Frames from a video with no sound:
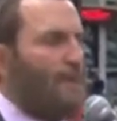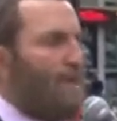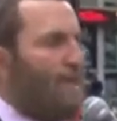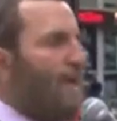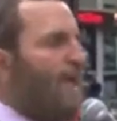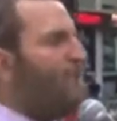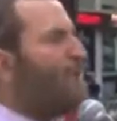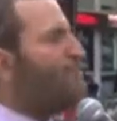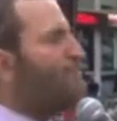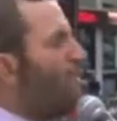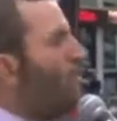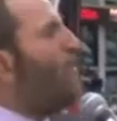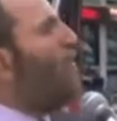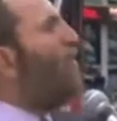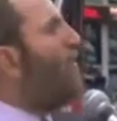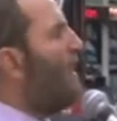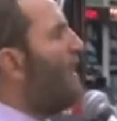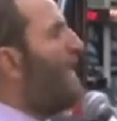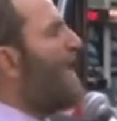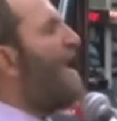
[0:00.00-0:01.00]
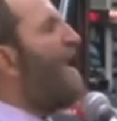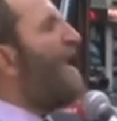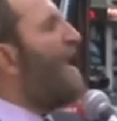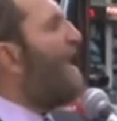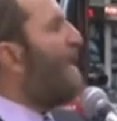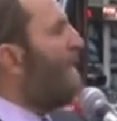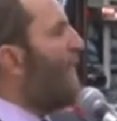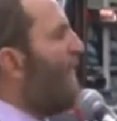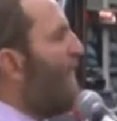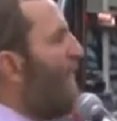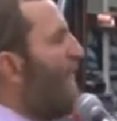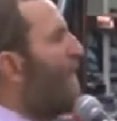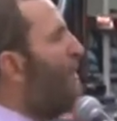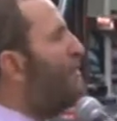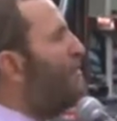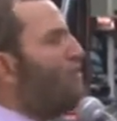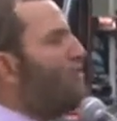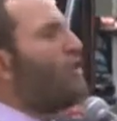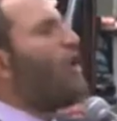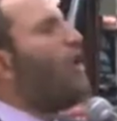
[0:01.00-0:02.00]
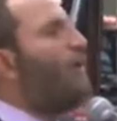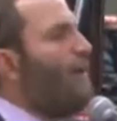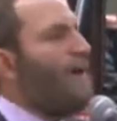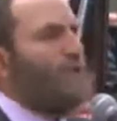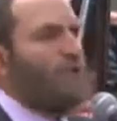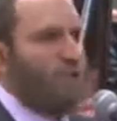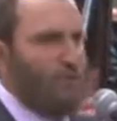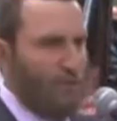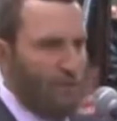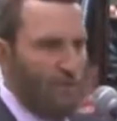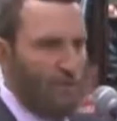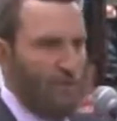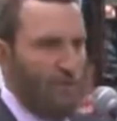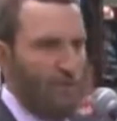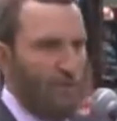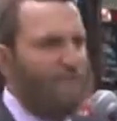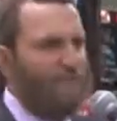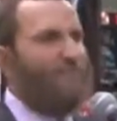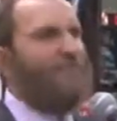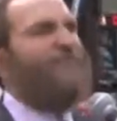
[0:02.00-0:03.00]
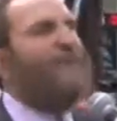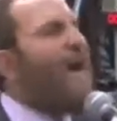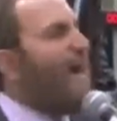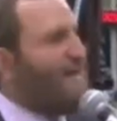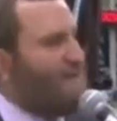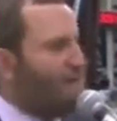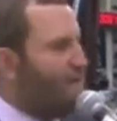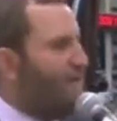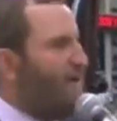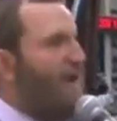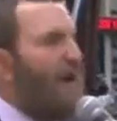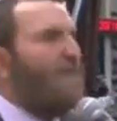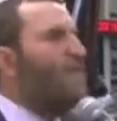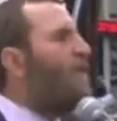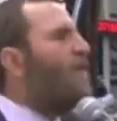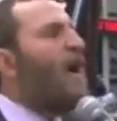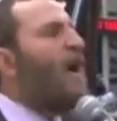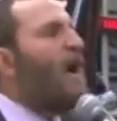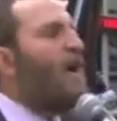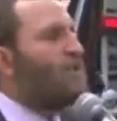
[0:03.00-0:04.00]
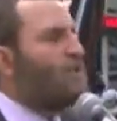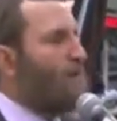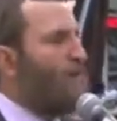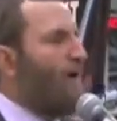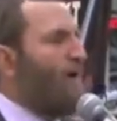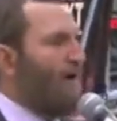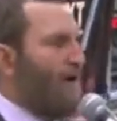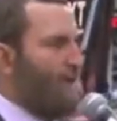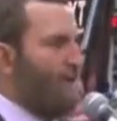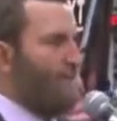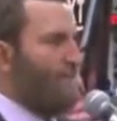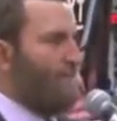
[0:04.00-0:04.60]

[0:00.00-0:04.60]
as purely a Jewish fight. On the contrary,